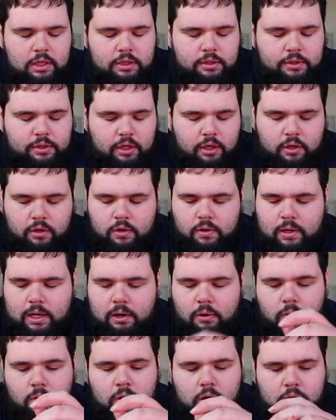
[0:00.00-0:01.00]
So I
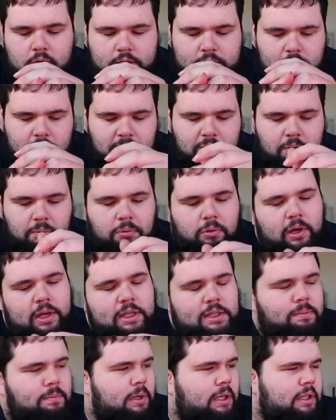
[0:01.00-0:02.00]
ordered some
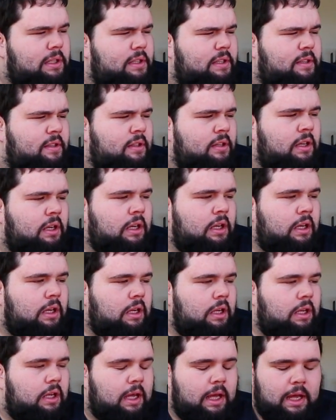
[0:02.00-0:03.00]
replacements
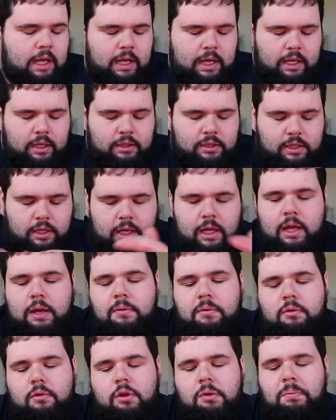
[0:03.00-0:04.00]
and today
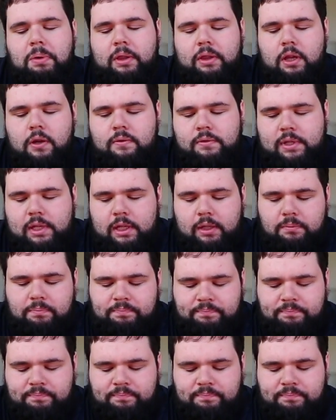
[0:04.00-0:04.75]
we're going to put those in.